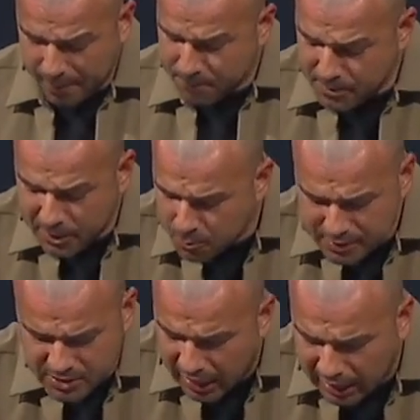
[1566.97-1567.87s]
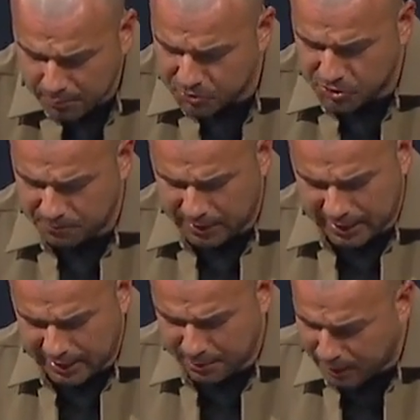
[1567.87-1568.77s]
There have been times
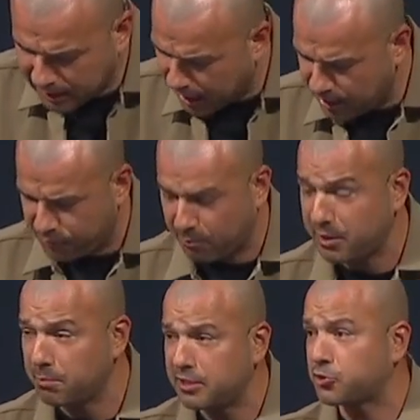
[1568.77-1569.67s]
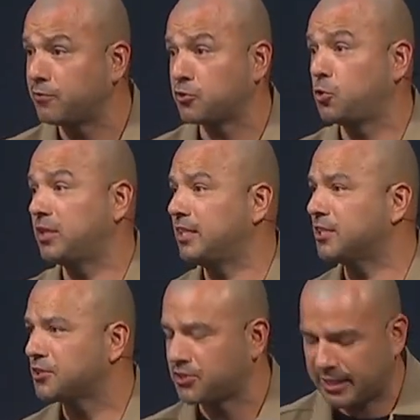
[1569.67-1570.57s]
in my life, I've been in ministry for 20
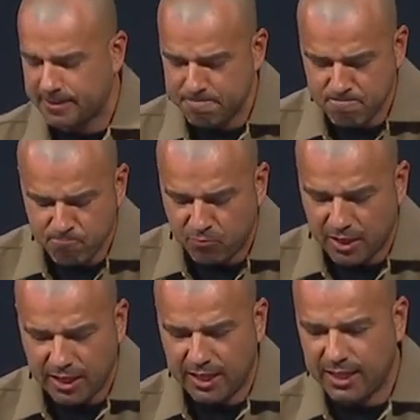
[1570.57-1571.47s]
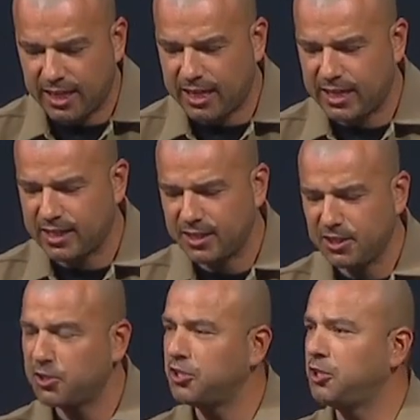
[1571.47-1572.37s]
years, that, and you
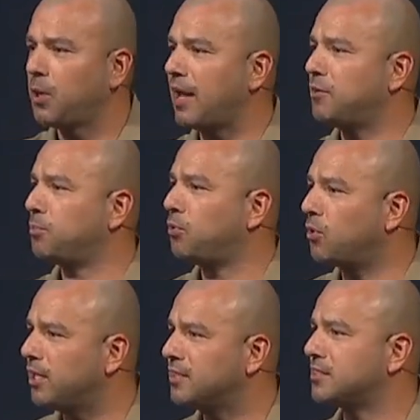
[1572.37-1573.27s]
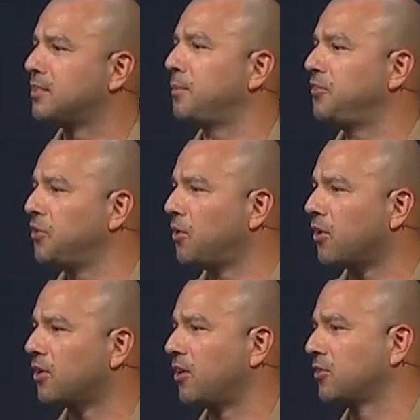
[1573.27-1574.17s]
know, you have employees, and some of you
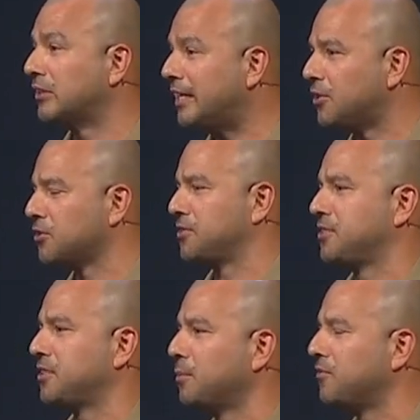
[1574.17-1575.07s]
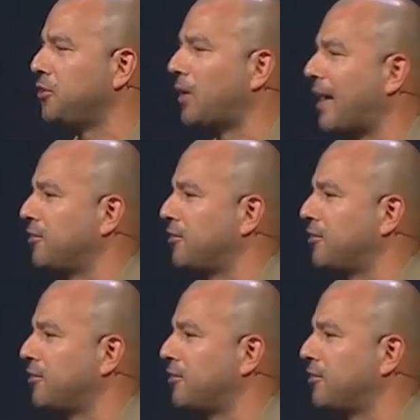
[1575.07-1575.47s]
are leaders, and some of you have